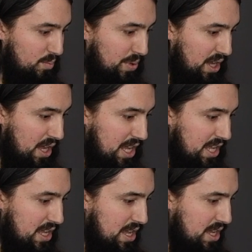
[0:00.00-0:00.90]

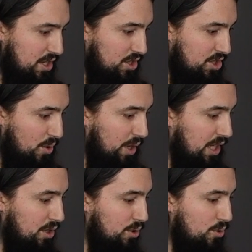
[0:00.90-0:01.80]
by showing
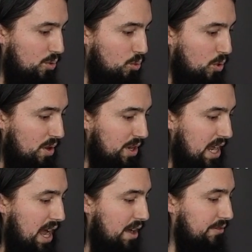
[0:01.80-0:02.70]
you what we
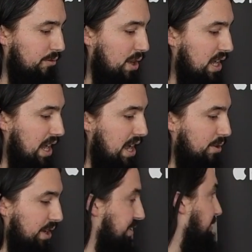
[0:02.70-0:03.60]
have right
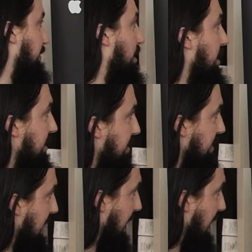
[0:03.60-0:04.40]
now as far as the